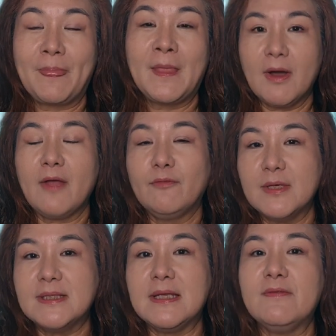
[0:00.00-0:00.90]
I've
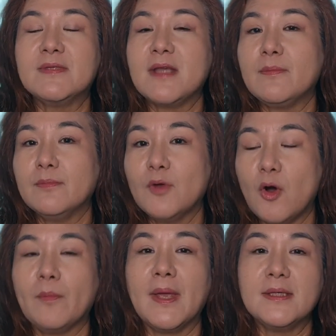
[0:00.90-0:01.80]
received some
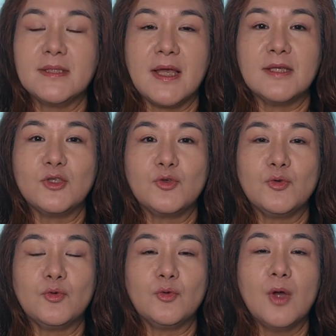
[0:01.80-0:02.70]
comments as
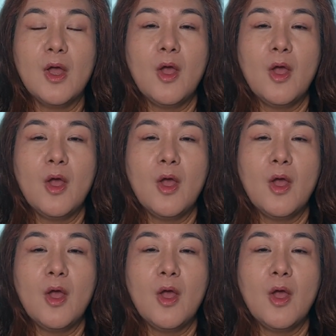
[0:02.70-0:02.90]
to